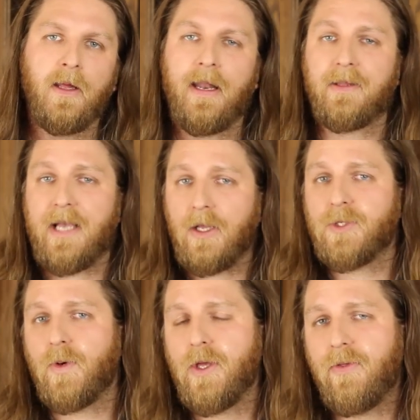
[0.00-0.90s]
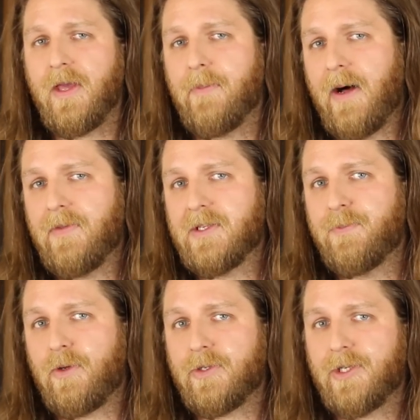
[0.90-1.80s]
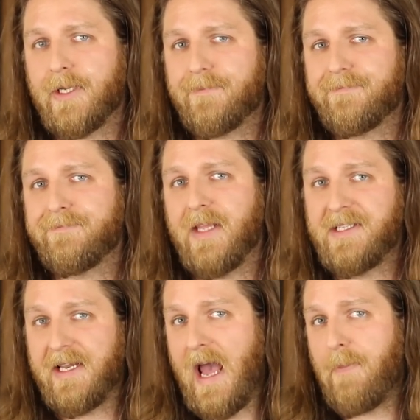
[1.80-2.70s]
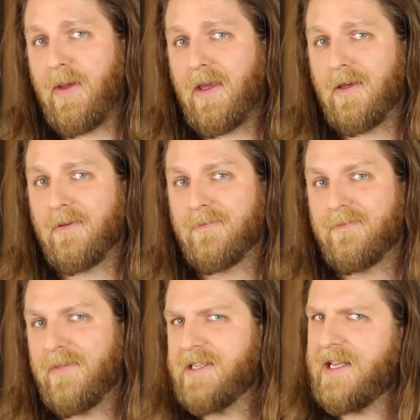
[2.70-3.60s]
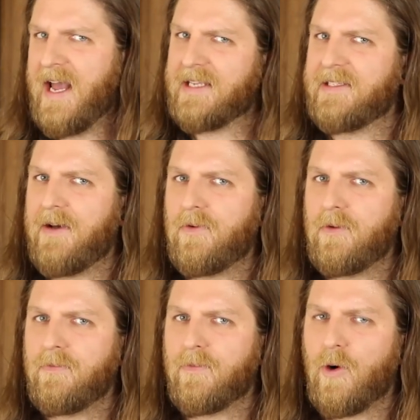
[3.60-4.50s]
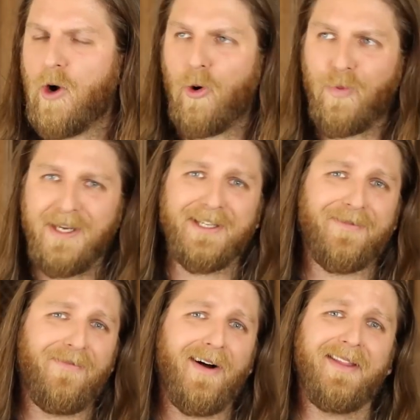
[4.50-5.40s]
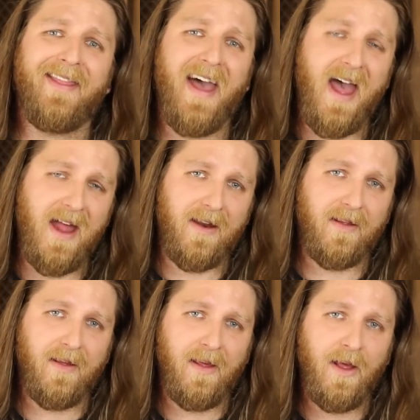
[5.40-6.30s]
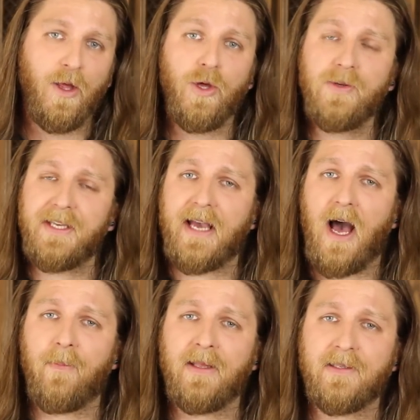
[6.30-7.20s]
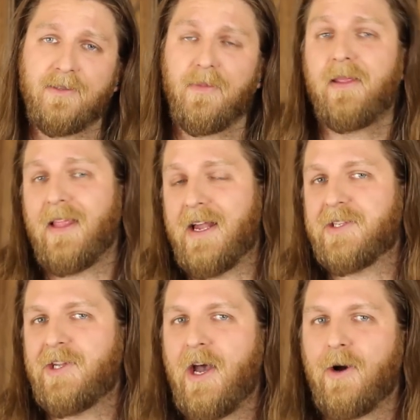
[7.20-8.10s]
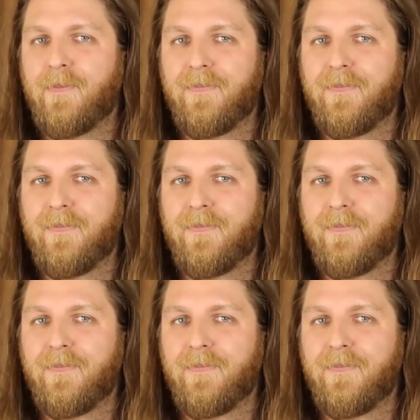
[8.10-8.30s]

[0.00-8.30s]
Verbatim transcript: Now tell us what you think about this bullshit. Is it epic? Is it next level? Or are we just fucked in the head? Use the comments and let us know.